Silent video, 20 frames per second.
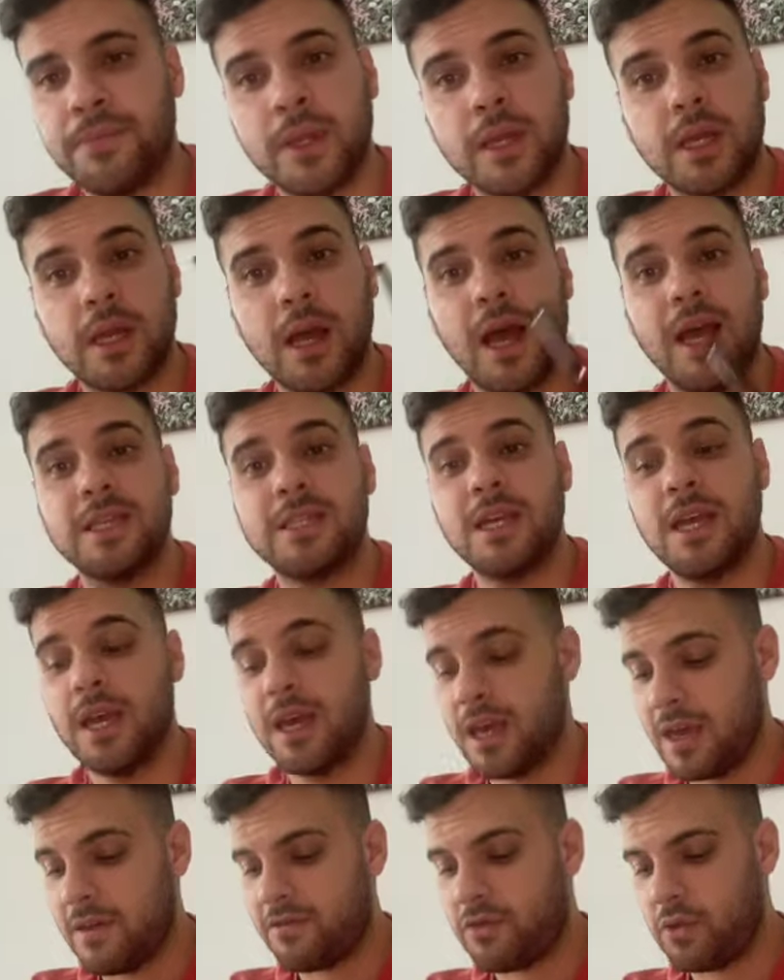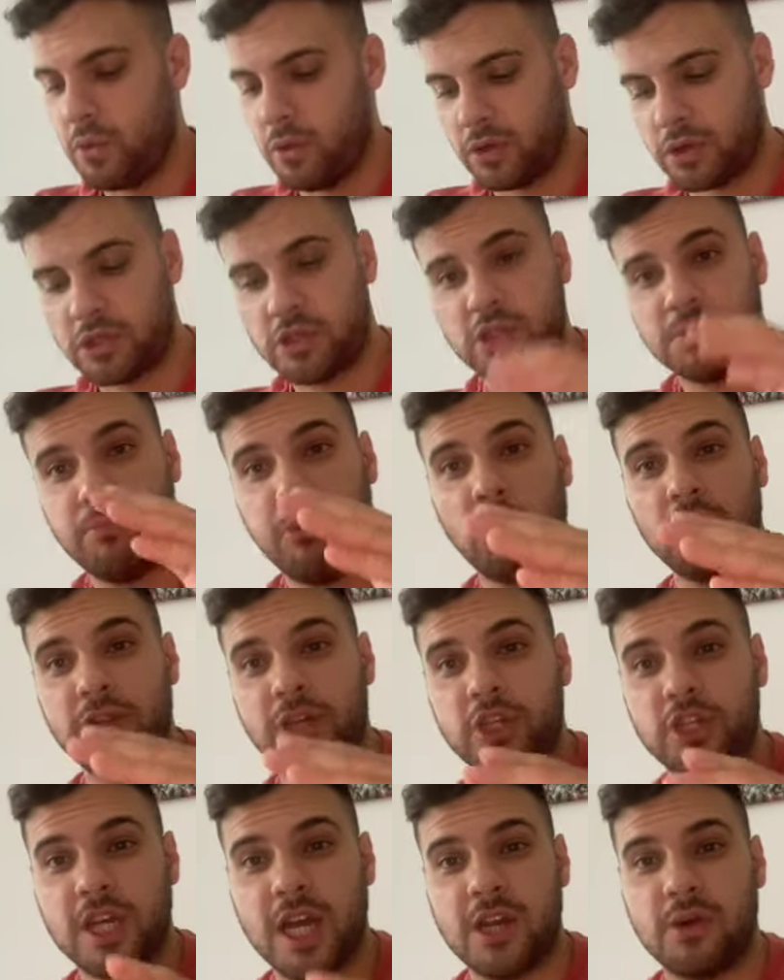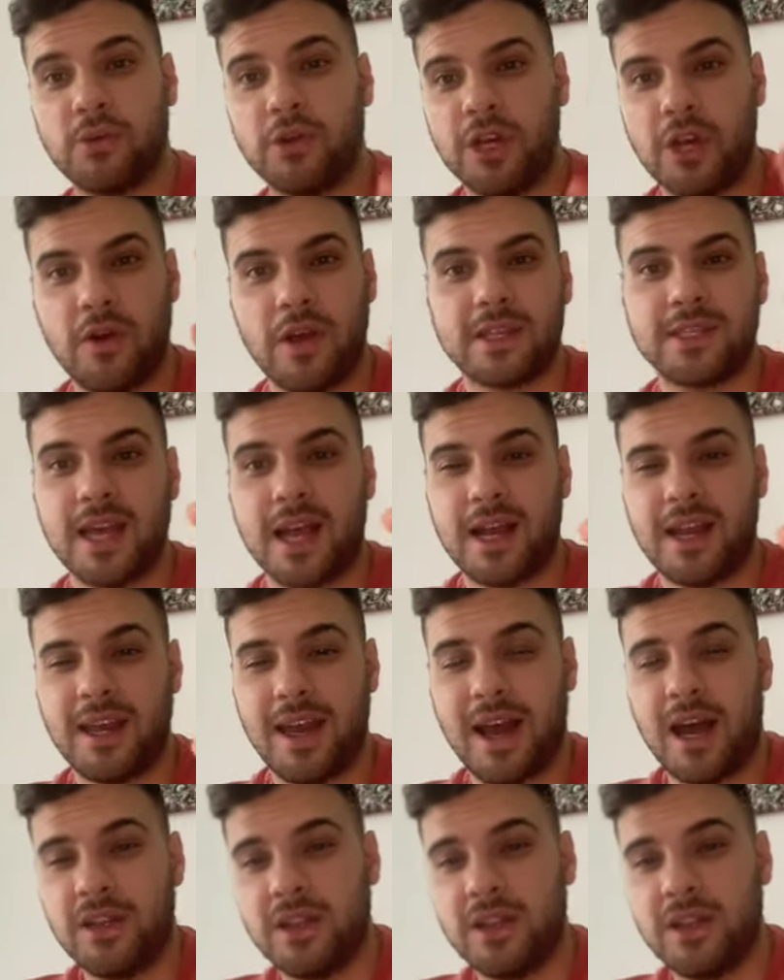Guys, if you want to support this channel, you know exactly how.